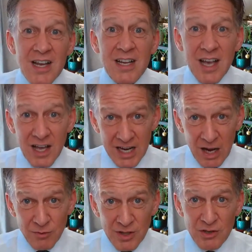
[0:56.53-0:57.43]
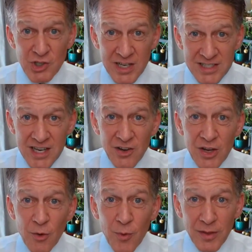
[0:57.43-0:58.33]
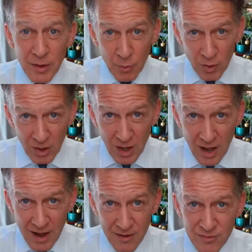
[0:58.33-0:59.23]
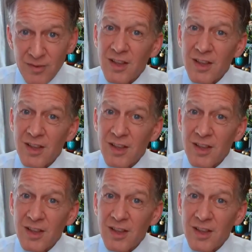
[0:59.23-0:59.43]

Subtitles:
cutting out their genitalia while they were alive,